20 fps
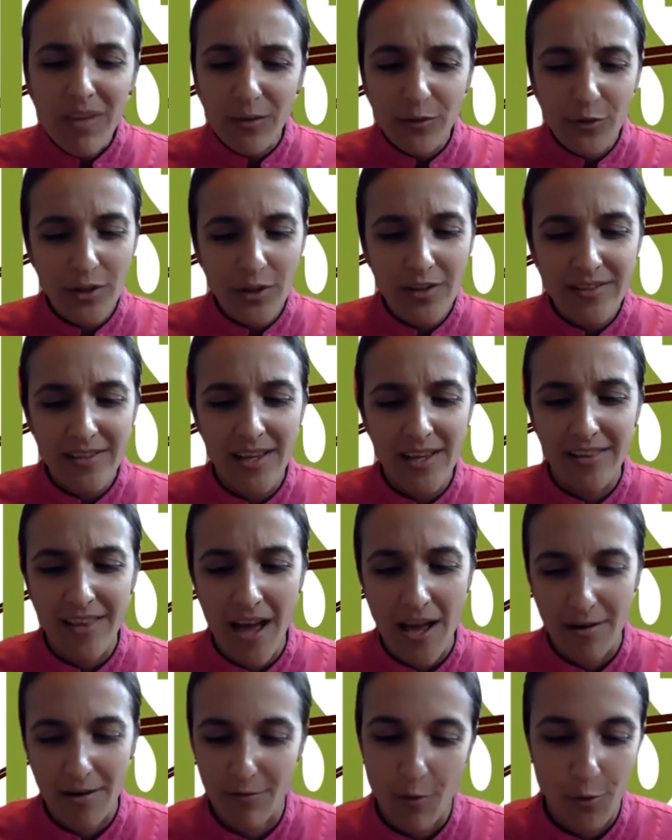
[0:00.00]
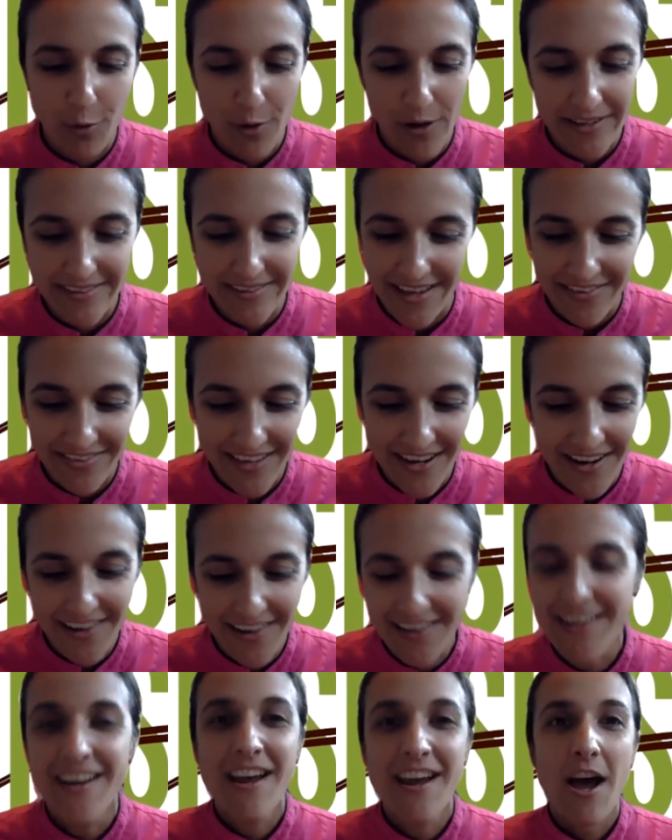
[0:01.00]
So there's a lot of whole grains out
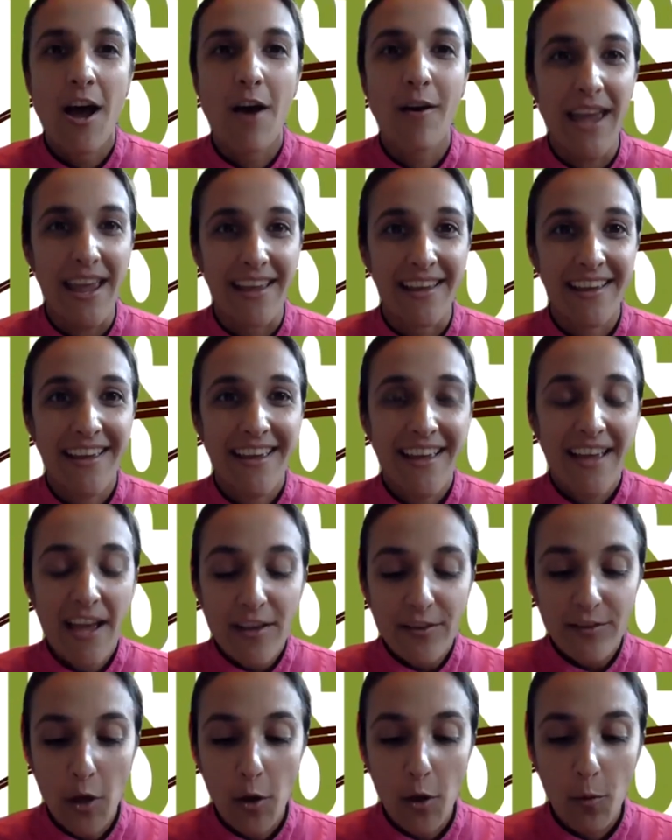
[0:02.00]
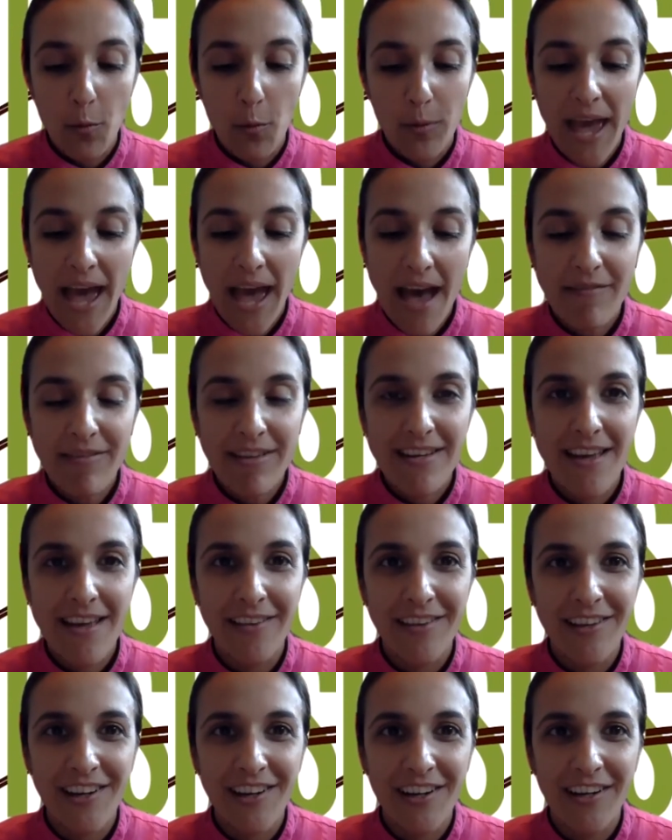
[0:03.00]
there. Okay, so we have
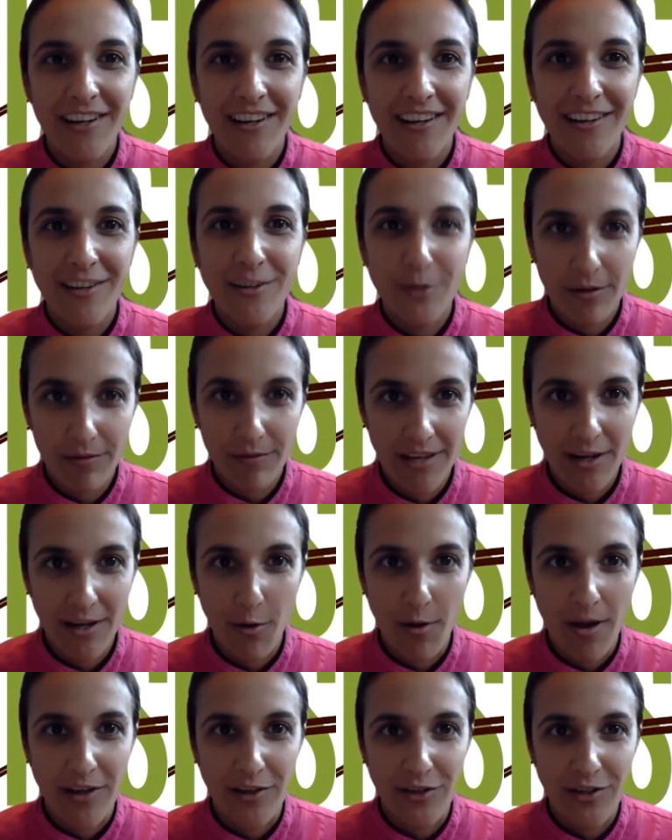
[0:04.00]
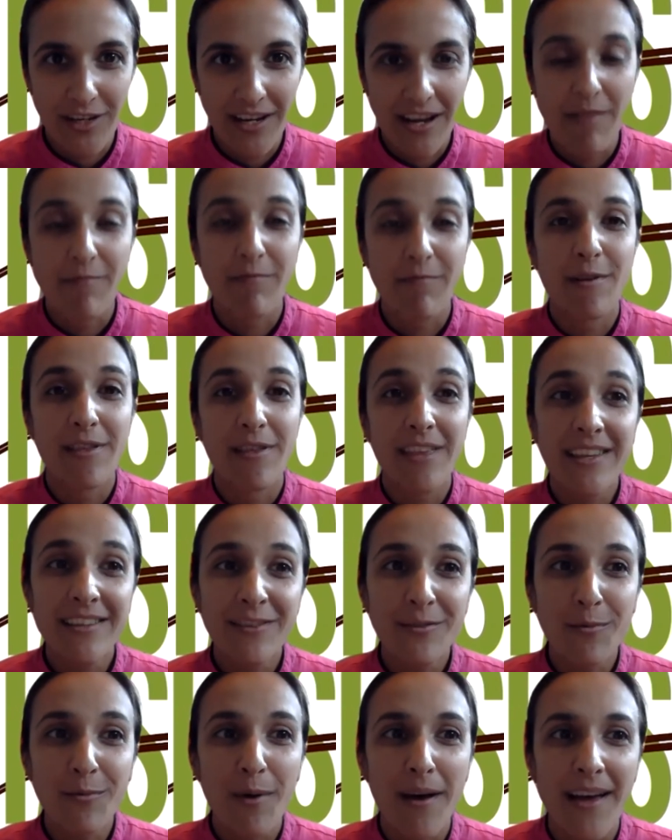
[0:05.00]
another trivia question. And for
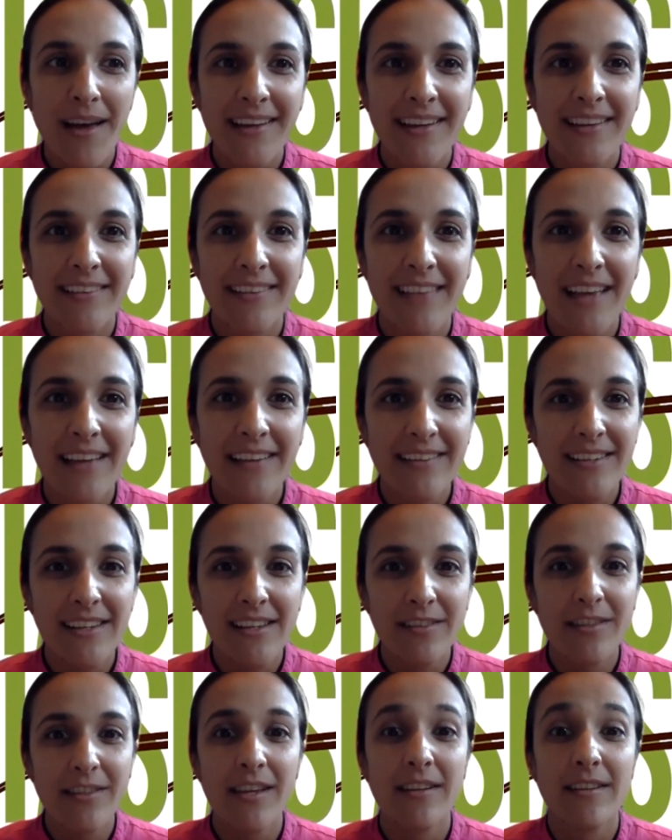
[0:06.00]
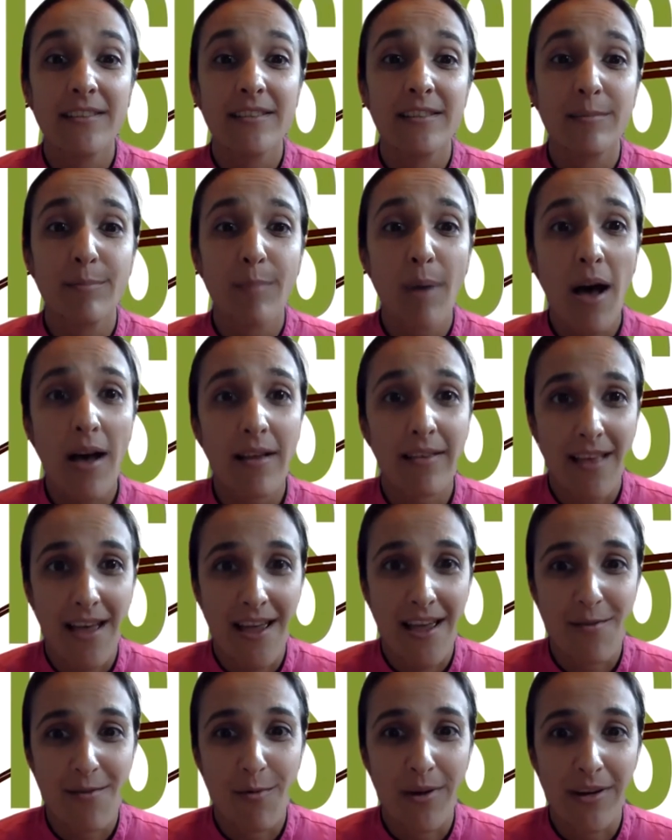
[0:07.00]
this one, Lexi is going to
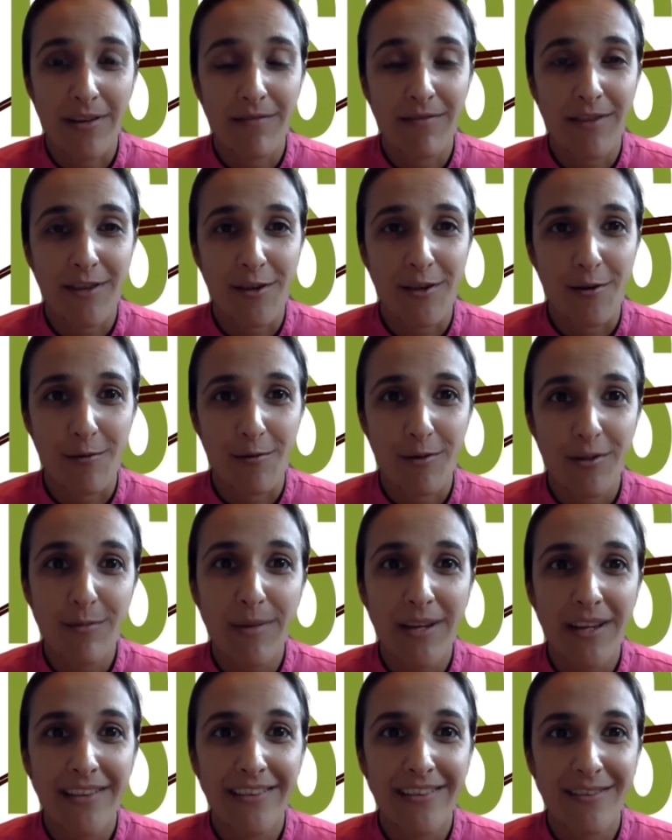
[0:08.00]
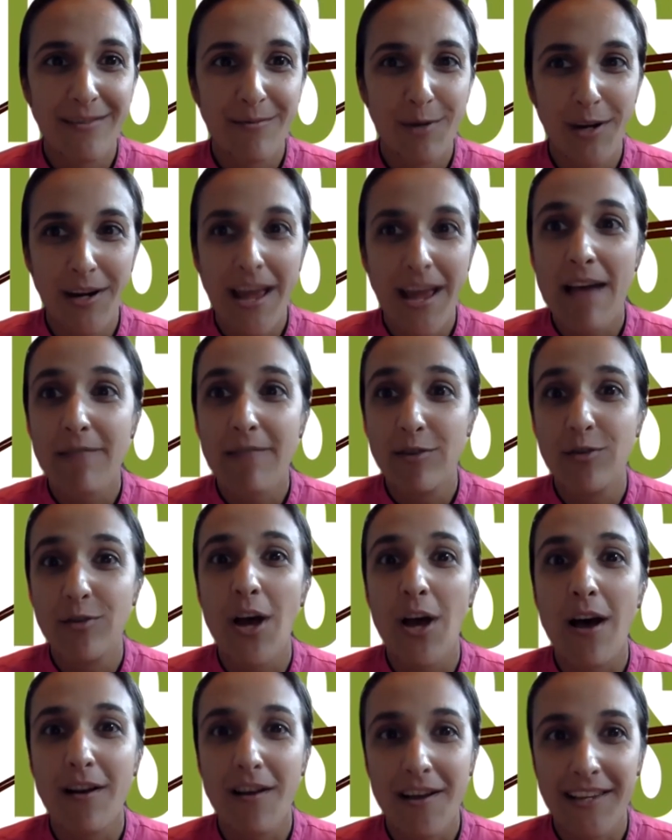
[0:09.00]
spotlight one of you, which means we're going to have you
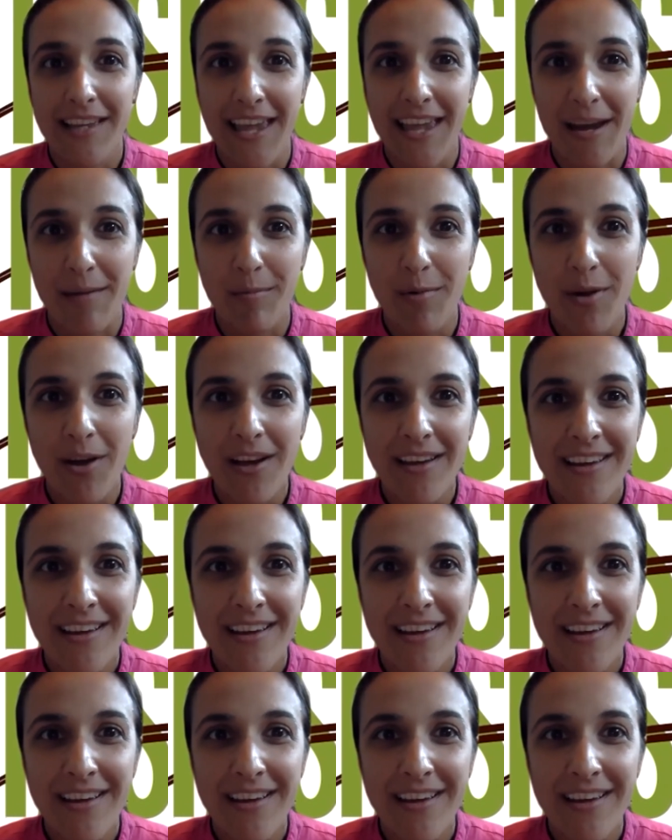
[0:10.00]
talk on camera